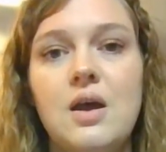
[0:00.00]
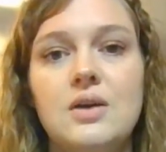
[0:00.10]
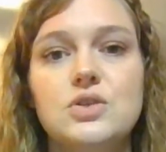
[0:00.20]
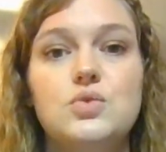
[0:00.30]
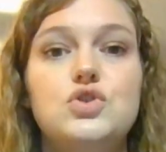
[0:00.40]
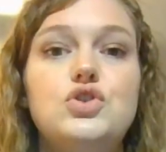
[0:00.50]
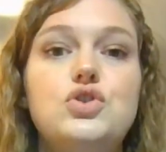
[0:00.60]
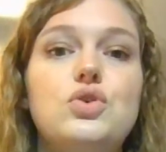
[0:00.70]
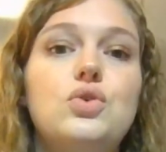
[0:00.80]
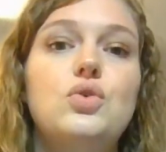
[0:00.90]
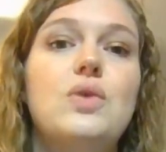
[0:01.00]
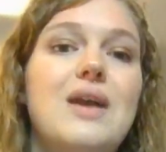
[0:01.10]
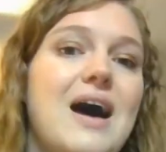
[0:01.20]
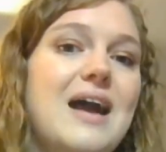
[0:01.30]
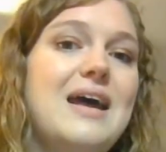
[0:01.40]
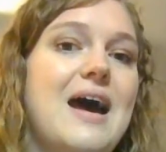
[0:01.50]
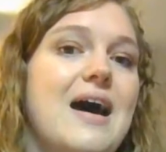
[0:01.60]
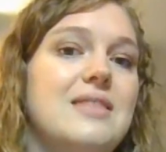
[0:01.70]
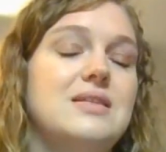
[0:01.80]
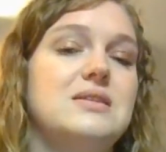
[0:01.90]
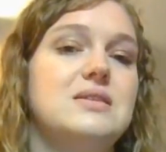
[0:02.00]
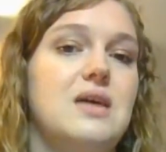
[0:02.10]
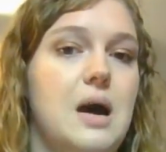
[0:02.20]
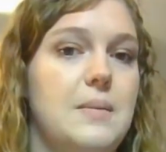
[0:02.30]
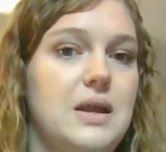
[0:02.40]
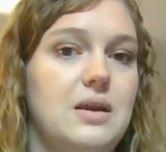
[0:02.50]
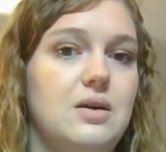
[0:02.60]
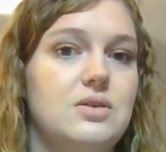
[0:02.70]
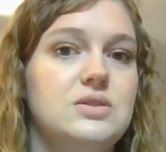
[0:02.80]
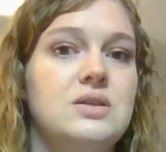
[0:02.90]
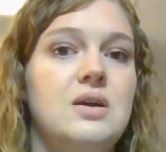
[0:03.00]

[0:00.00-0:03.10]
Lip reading: So do not add the denominators.